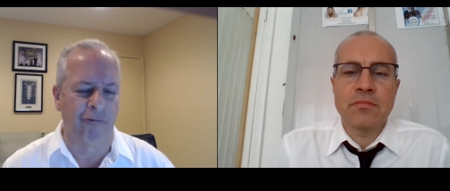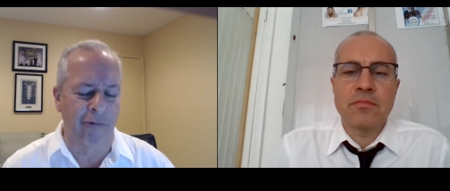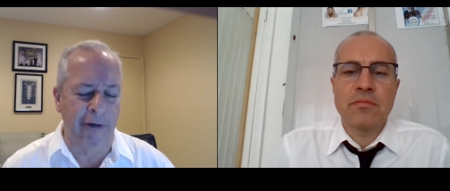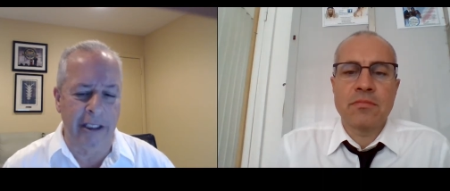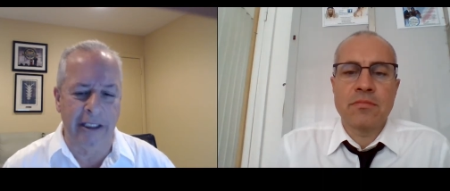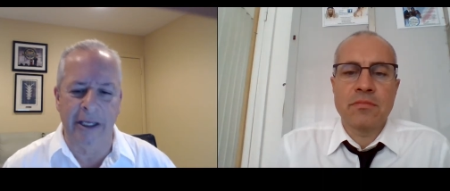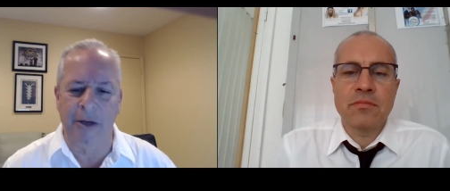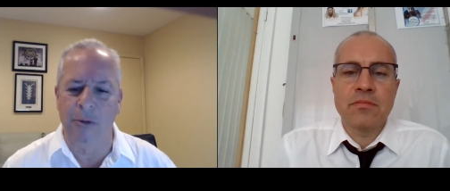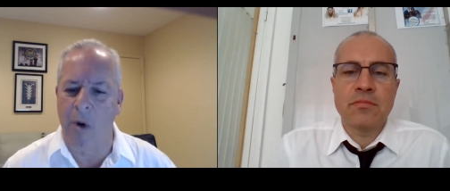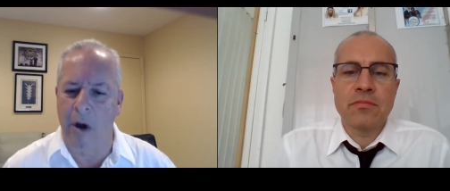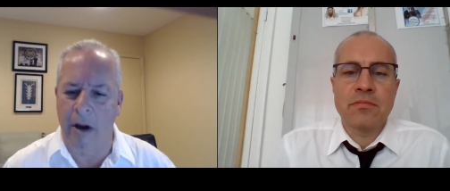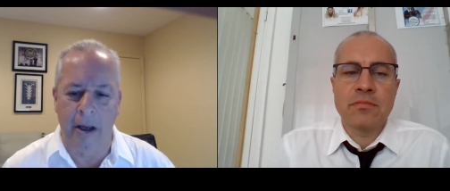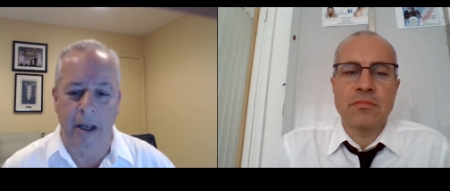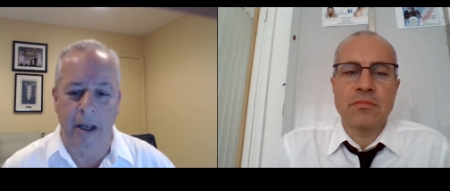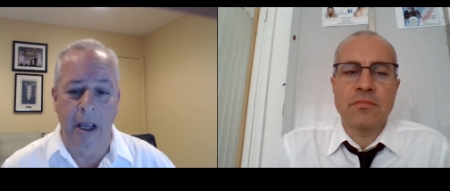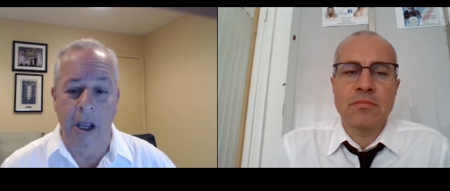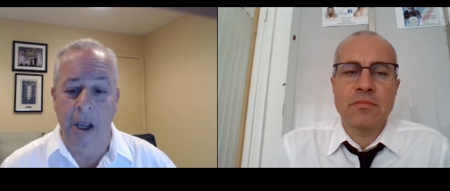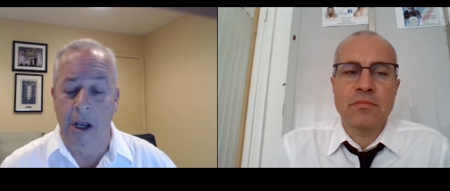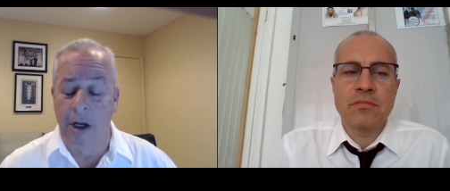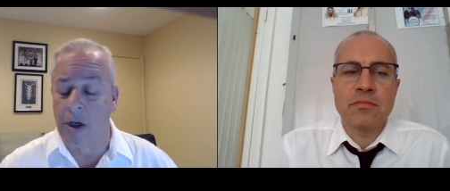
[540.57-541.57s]
Speaker 1: really want to
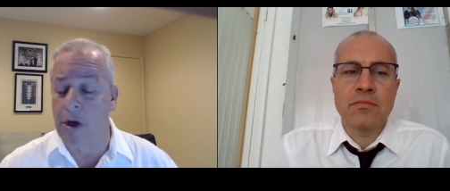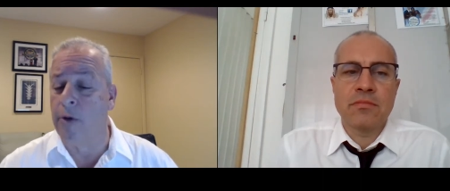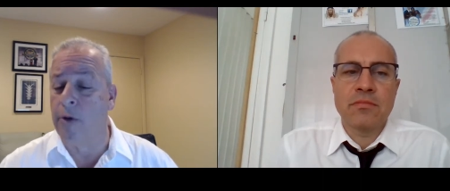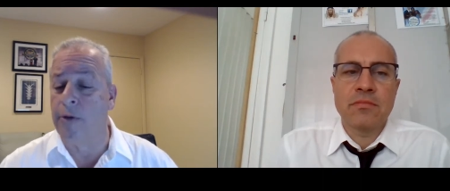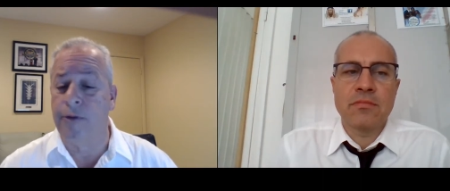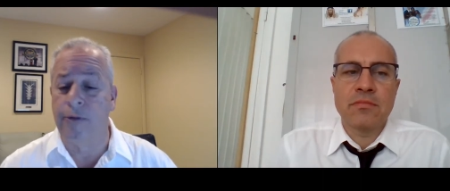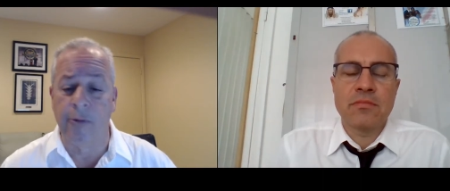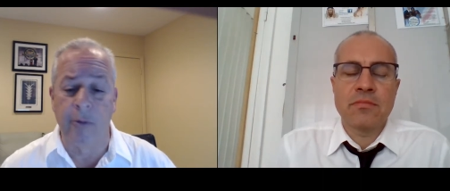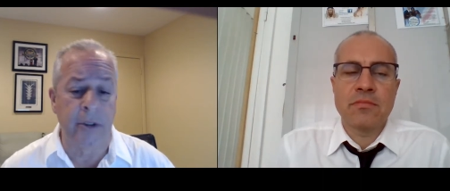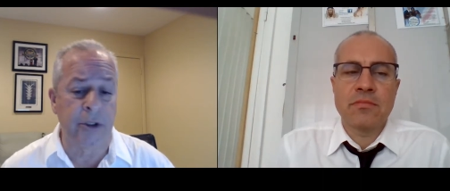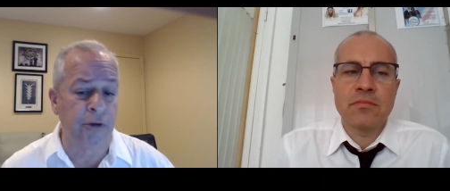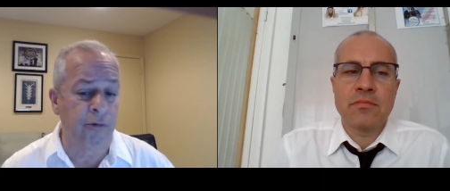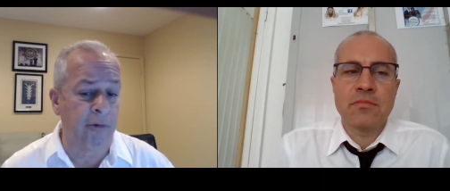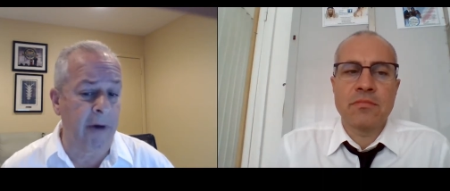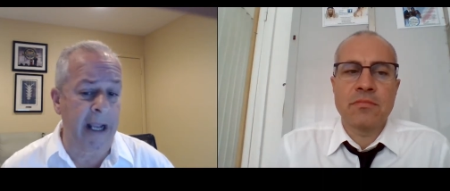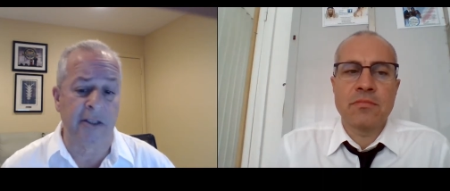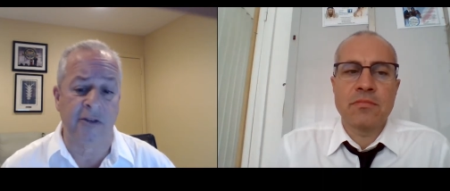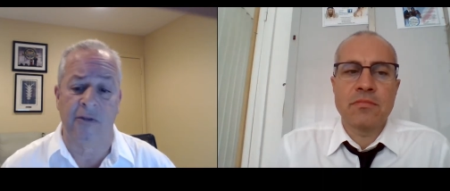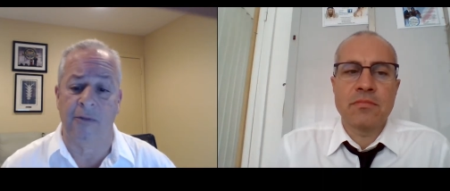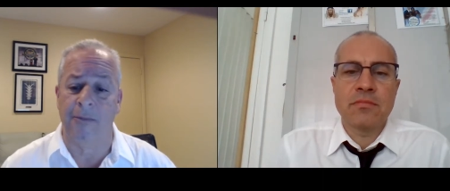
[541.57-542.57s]
go through a
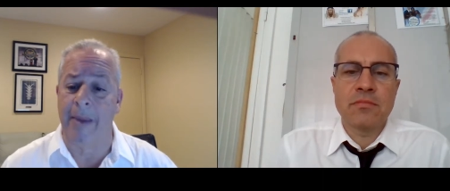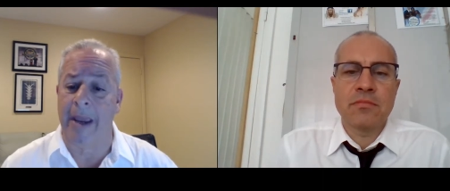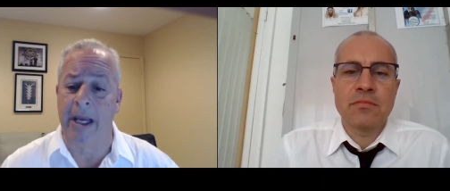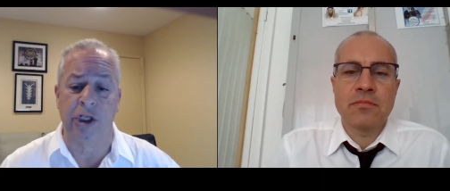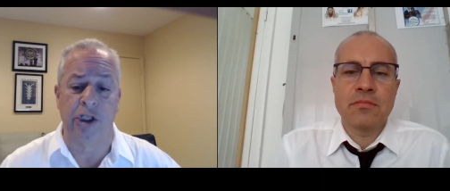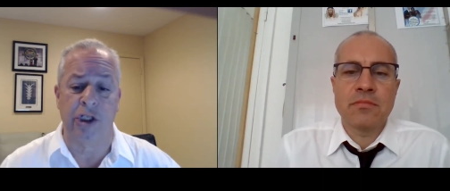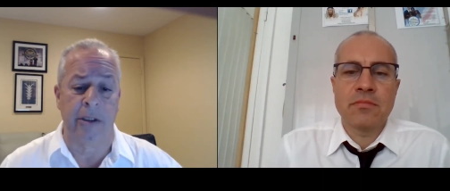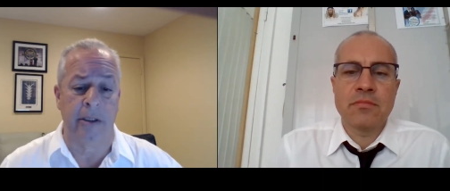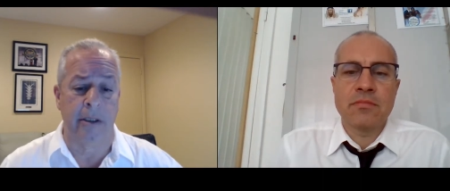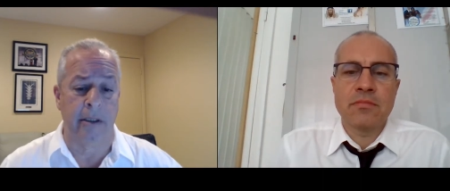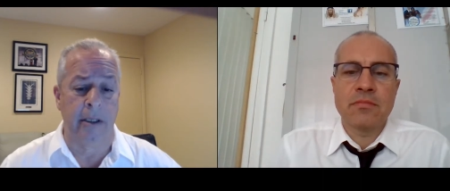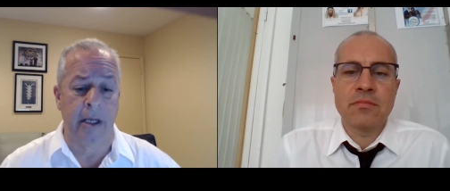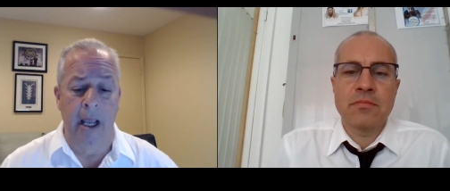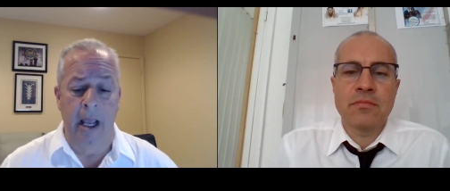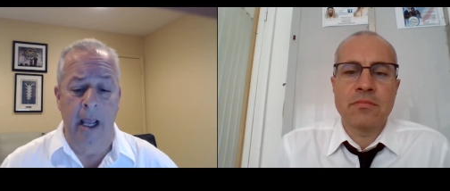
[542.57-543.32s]
transformation